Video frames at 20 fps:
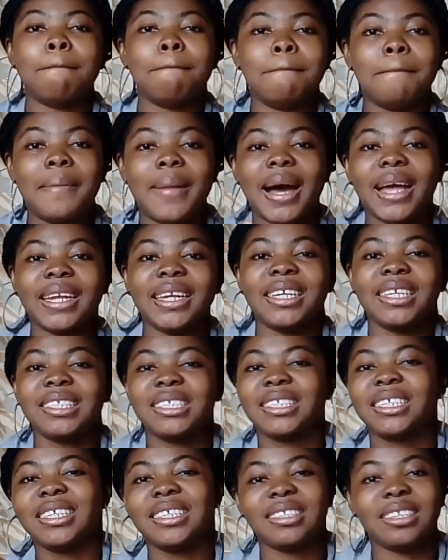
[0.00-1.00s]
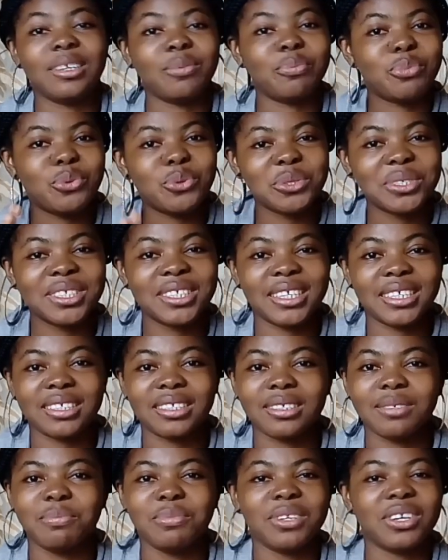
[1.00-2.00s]
manage the
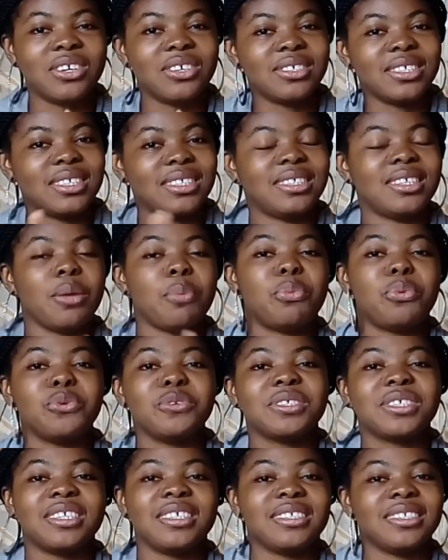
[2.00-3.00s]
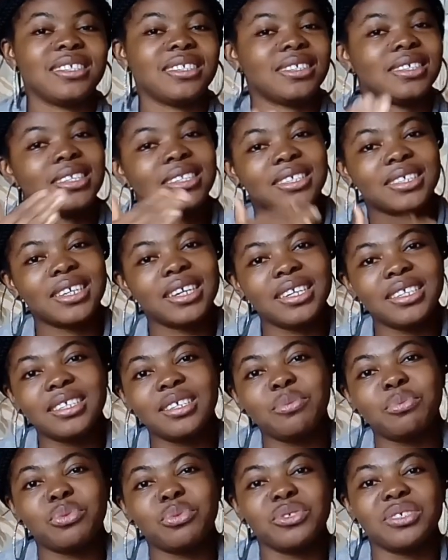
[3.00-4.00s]
process because it's a process. It's a
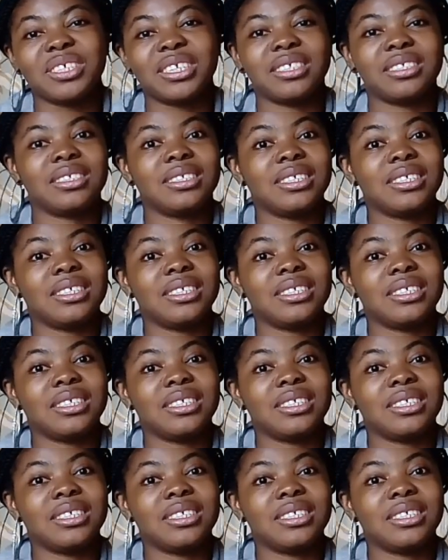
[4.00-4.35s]
changing process.